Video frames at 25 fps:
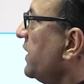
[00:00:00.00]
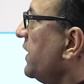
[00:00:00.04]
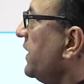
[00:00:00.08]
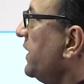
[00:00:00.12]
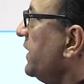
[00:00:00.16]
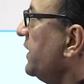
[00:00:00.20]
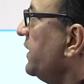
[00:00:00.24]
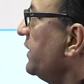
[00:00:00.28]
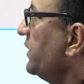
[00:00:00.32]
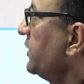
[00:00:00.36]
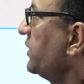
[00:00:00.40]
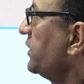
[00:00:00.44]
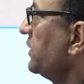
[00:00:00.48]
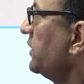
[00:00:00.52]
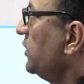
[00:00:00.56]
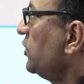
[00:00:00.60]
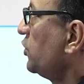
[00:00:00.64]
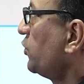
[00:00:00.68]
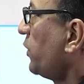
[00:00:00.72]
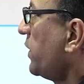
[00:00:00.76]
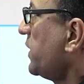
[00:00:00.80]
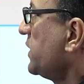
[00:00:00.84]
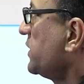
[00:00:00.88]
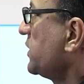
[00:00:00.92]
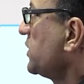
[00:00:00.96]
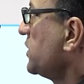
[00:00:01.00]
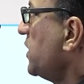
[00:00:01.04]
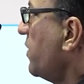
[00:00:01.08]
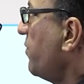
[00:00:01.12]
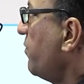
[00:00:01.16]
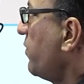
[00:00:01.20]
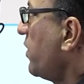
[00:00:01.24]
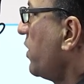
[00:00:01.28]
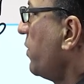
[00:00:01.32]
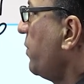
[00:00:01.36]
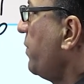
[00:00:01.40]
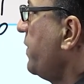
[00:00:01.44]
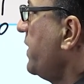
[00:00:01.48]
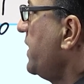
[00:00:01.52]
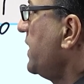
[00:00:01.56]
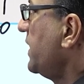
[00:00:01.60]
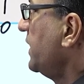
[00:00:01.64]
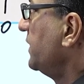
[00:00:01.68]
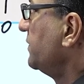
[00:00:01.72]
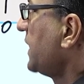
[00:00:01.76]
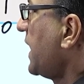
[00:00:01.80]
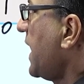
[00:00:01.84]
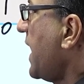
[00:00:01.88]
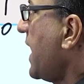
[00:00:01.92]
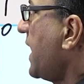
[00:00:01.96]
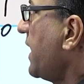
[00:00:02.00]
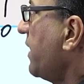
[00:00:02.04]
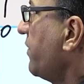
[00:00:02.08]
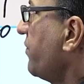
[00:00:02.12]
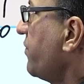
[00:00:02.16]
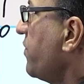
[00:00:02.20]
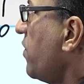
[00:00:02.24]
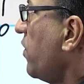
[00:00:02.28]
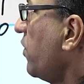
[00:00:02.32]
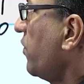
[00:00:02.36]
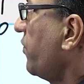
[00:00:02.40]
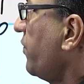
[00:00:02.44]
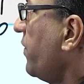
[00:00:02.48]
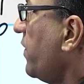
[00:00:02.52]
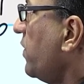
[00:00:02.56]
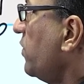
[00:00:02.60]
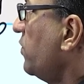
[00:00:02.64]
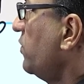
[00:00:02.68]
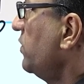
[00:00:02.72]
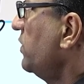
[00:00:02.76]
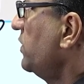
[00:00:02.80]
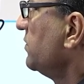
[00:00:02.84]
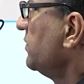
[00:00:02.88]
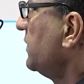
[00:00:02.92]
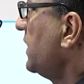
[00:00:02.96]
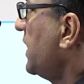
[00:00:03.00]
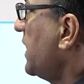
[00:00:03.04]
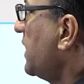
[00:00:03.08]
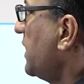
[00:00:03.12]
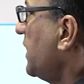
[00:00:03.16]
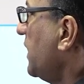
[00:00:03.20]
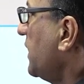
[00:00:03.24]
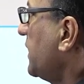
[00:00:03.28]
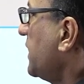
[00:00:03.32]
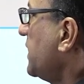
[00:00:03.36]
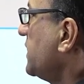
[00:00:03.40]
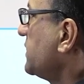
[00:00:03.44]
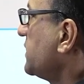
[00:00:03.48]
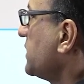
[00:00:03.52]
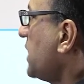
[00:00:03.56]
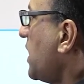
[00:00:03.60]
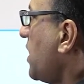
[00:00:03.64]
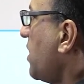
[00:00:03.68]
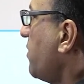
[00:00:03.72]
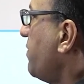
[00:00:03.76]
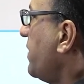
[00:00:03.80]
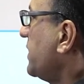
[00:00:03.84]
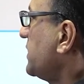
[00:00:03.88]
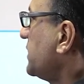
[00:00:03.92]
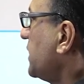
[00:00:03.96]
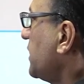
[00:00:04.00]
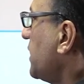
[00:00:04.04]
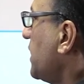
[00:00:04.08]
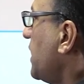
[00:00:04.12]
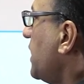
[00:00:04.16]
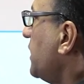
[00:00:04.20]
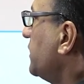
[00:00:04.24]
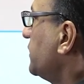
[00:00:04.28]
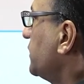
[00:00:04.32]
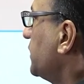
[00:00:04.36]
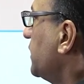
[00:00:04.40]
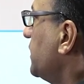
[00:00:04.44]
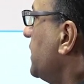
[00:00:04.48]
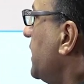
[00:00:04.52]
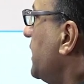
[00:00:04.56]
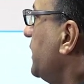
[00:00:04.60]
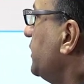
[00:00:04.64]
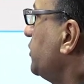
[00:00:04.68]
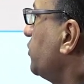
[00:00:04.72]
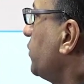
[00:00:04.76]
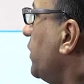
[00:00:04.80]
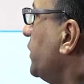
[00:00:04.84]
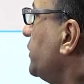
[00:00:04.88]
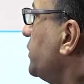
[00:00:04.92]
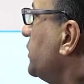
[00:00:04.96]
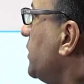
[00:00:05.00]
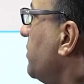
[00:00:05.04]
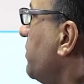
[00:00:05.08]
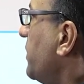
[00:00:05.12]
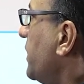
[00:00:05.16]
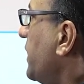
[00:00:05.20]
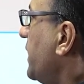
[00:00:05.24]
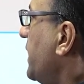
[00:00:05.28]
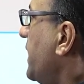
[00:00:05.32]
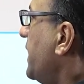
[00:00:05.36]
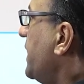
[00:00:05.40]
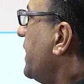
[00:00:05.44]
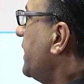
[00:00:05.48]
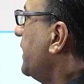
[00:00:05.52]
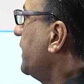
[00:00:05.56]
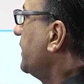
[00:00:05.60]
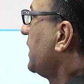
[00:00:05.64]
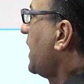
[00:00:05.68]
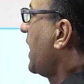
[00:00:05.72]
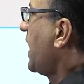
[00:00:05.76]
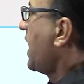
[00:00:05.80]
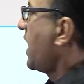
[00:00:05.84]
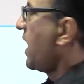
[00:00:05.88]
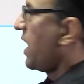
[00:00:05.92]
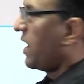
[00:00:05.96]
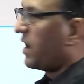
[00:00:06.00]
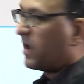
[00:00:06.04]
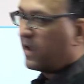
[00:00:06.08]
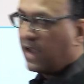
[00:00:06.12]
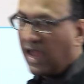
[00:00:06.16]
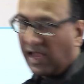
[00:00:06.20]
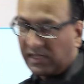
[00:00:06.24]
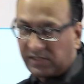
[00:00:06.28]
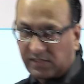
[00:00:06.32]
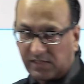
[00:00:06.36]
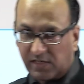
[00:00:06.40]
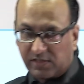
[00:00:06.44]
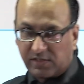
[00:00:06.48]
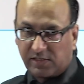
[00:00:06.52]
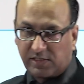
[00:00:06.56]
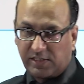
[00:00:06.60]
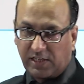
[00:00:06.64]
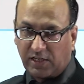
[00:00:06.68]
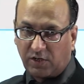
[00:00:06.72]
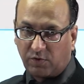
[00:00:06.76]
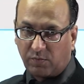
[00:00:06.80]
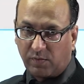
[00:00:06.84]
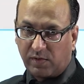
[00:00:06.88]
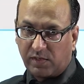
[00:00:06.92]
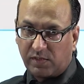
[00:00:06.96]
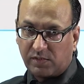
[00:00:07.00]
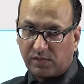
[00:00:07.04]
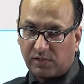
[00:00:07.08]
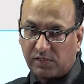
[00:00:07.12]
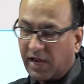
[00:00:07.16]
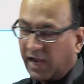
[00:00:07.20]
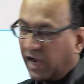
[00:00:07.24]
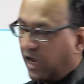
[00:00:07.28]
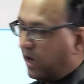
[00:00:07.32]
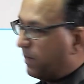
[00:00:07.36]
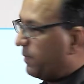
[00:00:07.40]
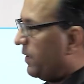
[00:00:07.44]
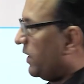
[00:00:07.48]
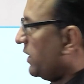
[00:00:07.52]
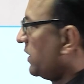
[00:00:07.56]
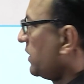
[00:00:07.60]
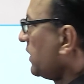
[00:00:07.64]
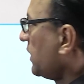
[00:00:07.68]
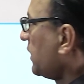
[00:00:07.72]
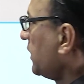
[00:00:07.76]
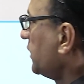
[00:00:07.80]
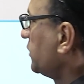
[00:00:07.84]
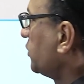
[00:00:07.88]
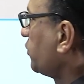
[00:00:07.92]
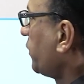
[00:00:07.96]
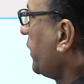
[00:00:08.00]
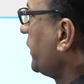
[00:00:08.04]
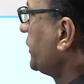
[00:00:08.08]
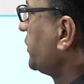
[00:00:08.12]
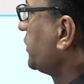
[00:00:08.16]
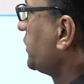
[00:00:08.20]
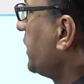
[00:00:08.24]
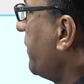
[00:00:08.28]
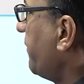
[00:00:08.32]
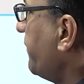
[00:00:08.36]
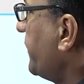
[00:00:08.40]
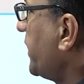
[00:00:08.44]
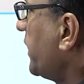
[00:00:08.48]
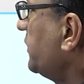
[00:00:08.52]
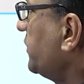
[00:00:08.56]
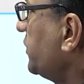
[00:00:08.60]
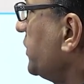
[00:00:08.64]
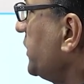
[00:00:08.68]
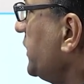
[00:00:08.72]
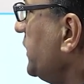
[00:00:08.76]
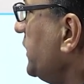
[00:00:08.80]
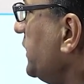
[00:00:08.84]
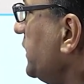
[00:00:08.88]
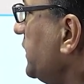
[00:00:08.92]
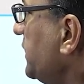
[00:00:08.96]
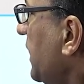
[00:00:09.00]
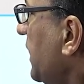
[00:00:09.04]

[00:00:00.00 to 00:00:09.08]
is choice number B, and if not found, then it is a better answer than choice number A. And next in sequence will be the choice number C.